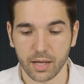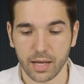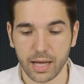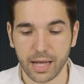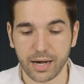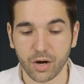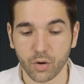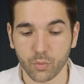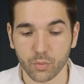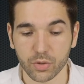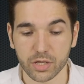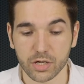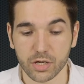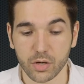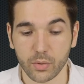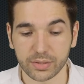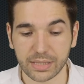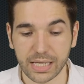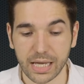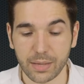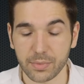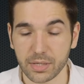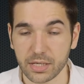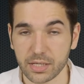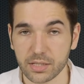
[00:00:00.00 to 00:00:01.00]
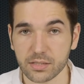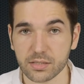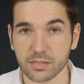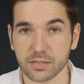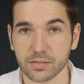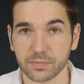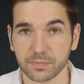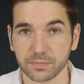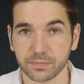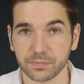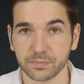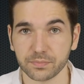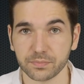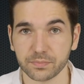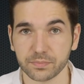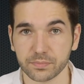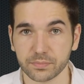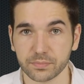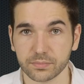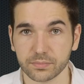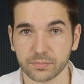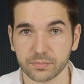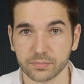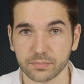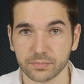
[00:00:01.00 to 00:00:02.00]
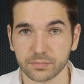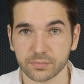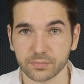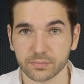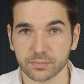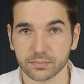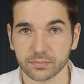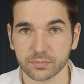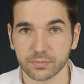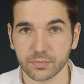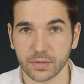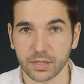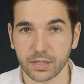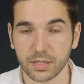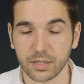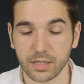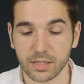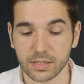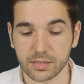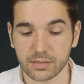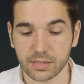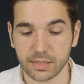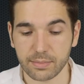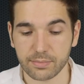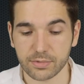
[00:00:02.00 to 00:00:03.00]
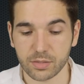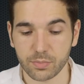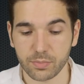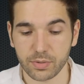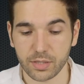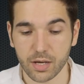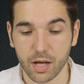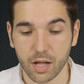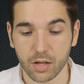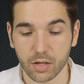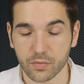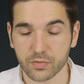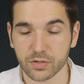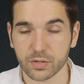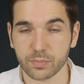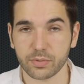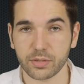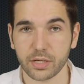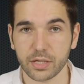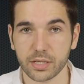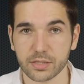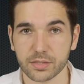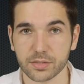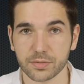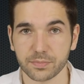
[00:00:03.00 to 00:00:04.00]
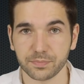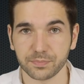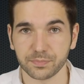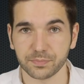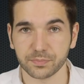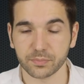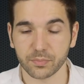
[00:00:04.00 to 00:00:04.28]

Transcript: don't really know what that means. He seemed to be all over the place.